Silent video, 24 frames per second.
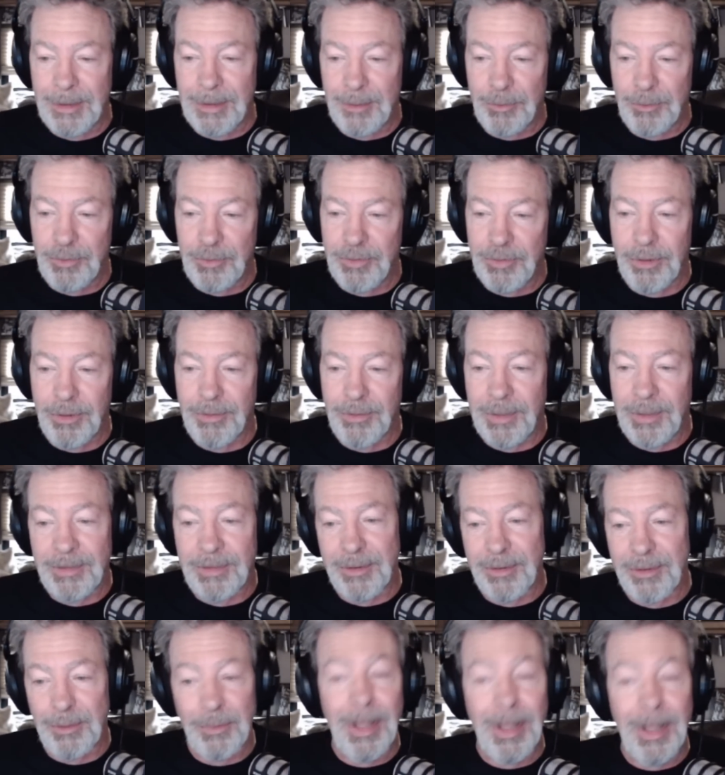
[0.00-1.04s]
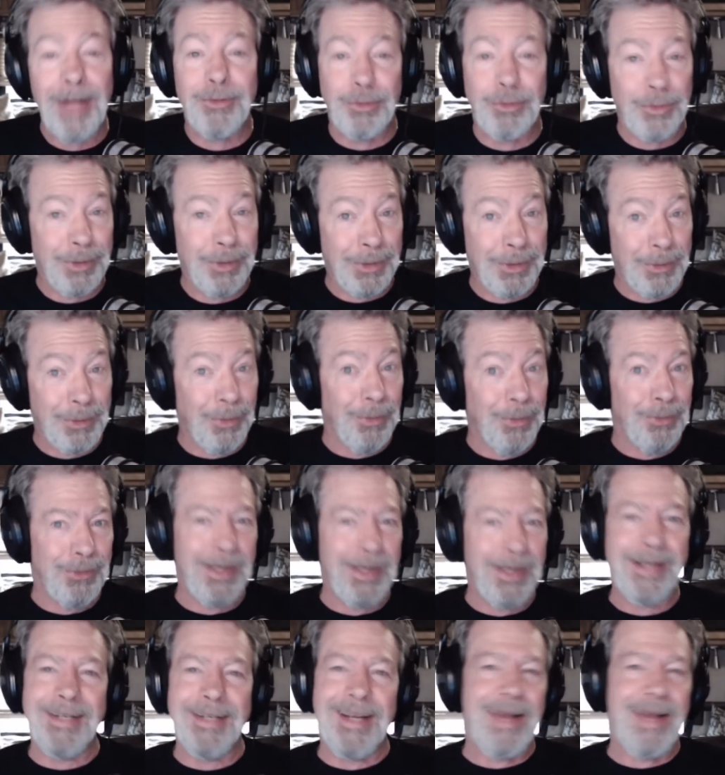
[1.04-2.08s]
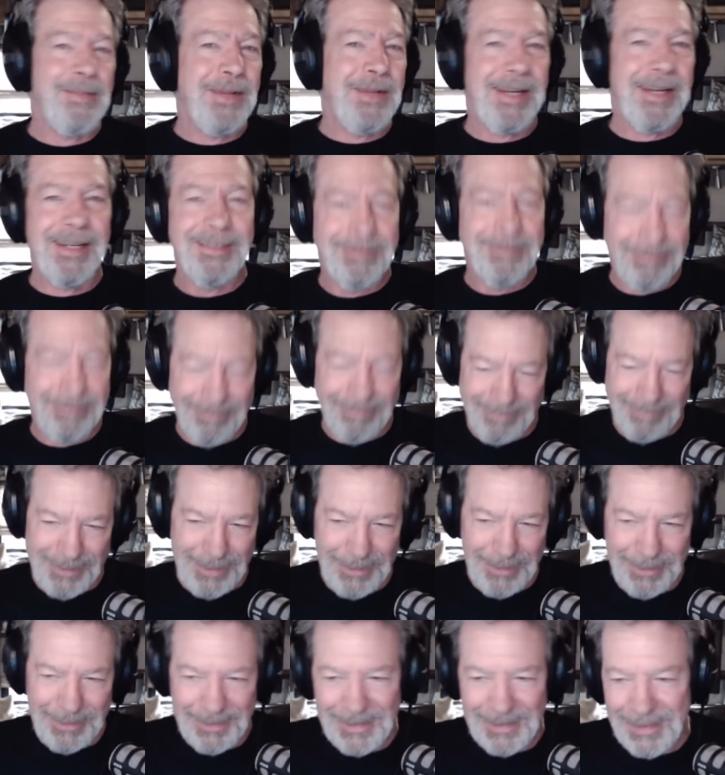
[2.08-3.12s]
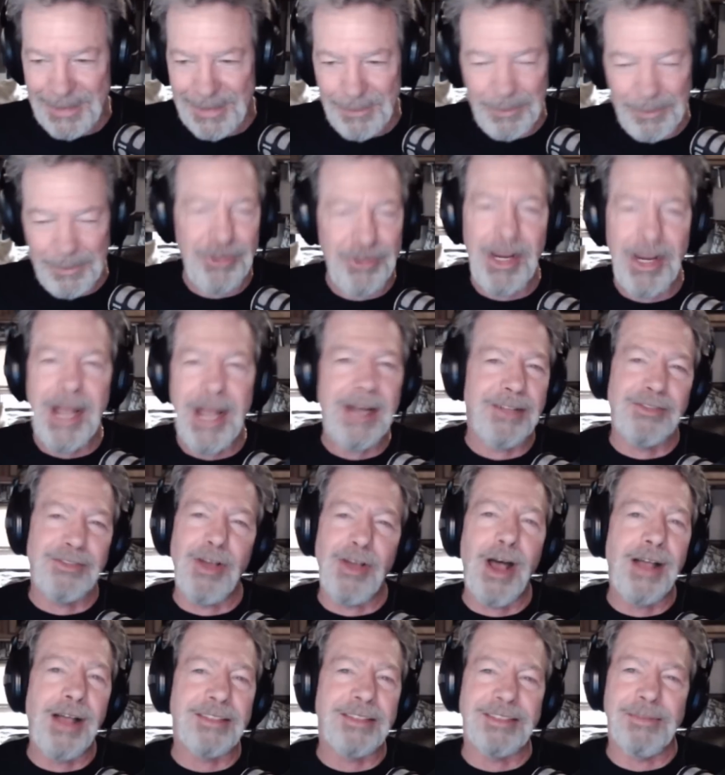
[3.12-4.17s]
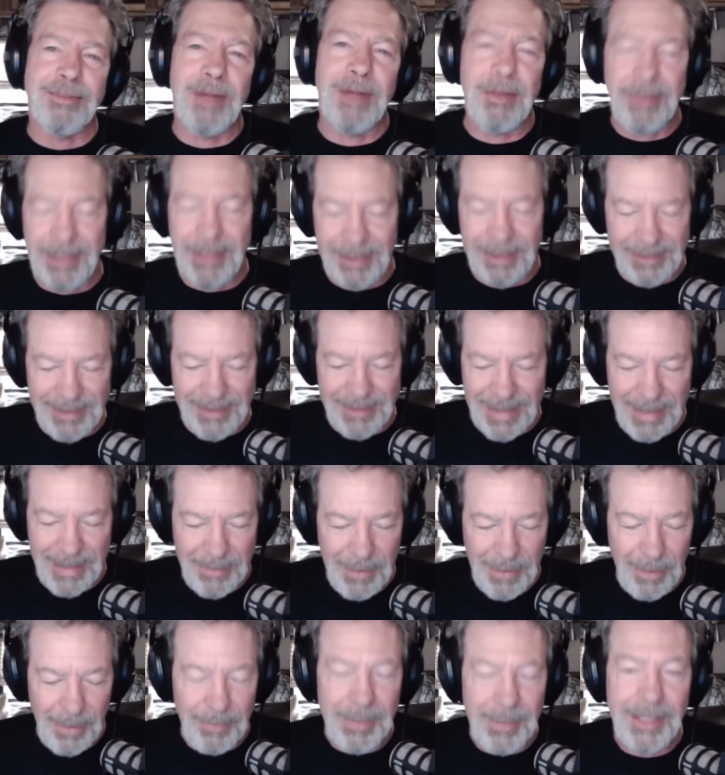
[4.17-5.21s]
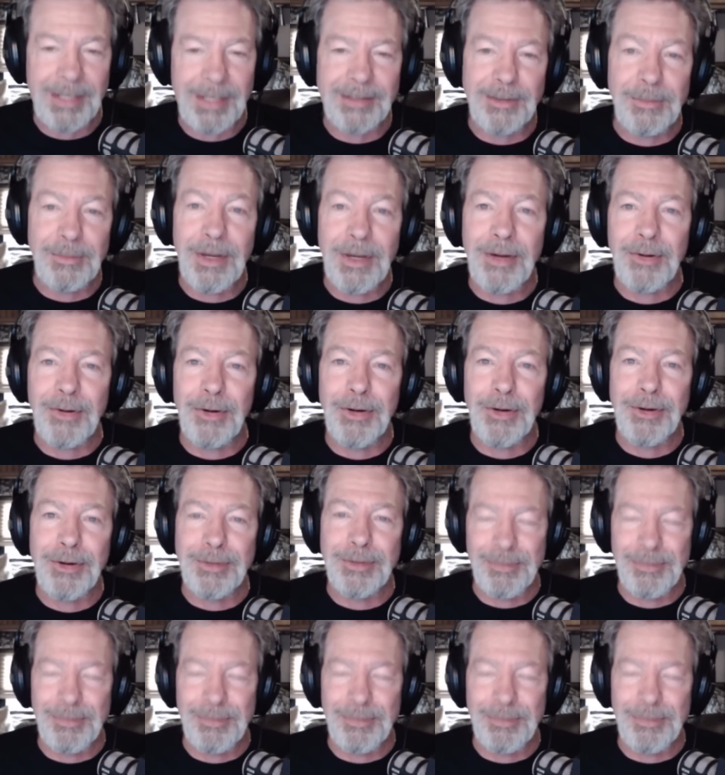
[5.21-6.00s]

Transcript: So that's really cool, right? I mean, but Shannon's awesome. I mean, it's not about me. It's about her.